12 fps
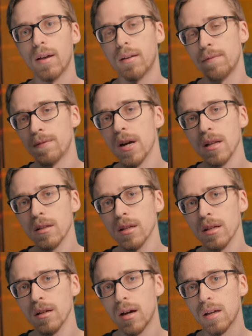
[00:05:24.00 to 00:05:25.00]
And
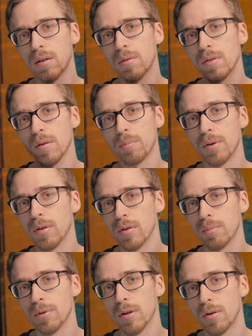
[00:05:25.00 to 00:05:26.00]
finally, I used a Polar
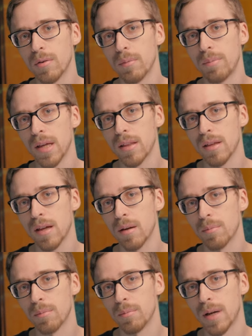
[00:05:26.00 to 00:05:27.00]
Pro
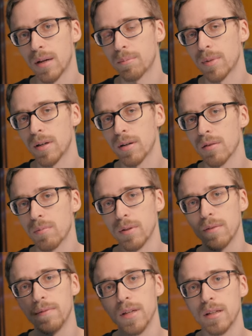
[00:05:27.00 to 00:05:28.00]
Basecamp matte box with
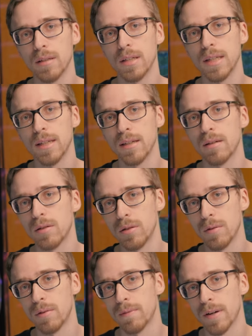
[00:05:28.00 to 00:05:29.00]
the VND
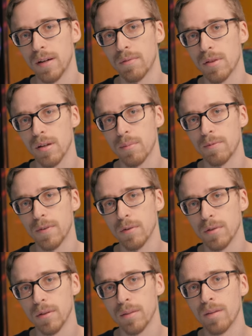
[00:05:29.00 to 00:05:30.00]
2 to 5 stop
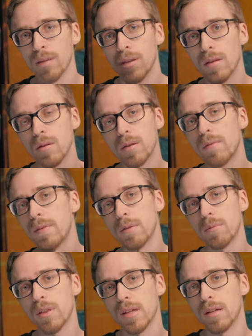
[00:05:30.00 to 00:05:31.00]
filter. Though the event
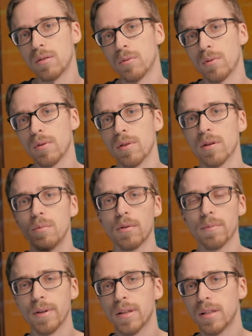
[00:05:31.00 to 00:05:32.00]
was indoors and it was
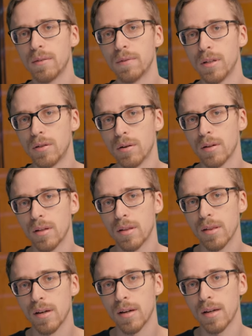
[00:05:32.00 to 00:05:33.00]
relatively dark
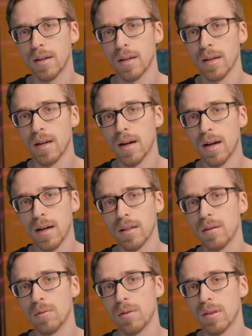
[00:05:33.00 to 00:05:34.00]
inside, I
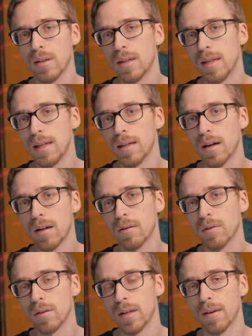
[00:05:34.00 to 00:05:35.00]
use Cine EI
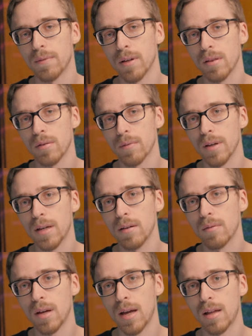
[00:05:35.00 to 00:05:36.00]
on the FX3,
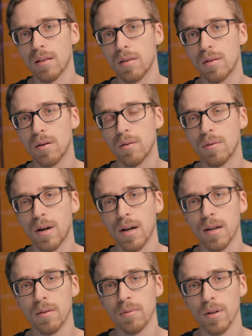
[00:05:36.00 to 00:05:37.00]
and so
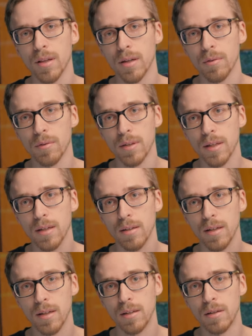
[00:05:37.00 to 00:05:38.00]
I really only
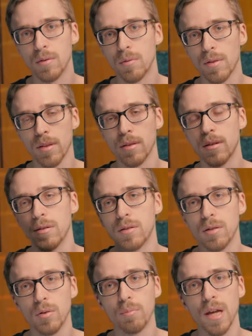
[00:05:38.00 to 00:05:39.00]
can use the
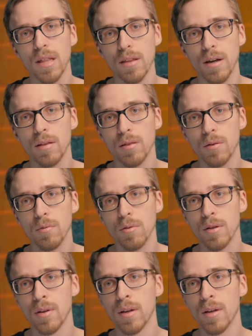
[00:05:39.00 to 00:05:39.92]
two base ISOs.